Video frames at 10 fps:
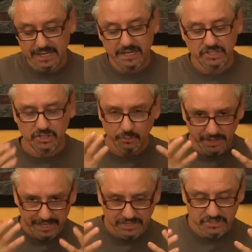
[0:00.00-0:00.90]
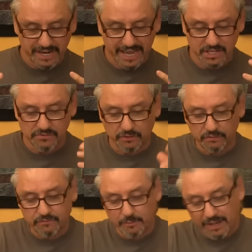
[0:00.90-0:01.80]
Because you don't want to get your hands full
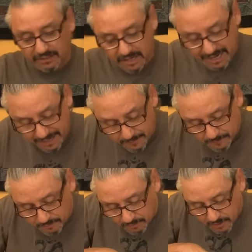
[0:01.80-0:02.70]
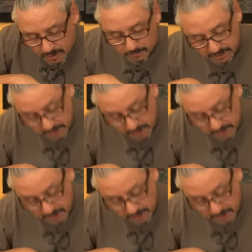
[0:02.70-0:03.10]
of formaldehyde. But